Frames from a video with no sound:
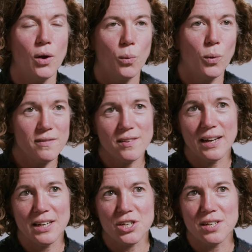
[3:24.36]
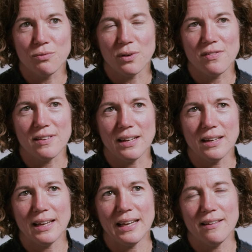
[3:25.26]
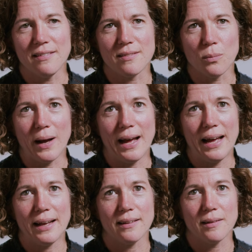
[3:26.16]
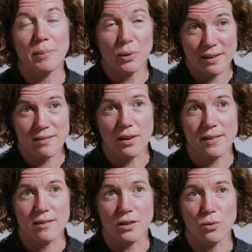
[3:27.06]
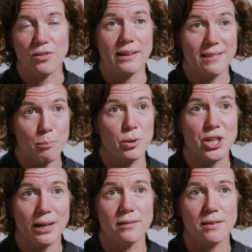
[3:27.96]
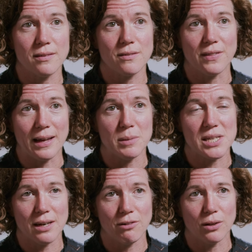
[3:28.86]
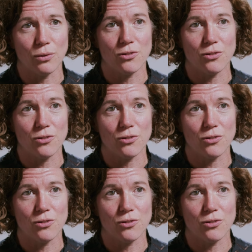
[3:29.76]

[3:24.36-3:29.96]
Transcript: One site initiative we've seen is where building sites are using temporary shelters for their materials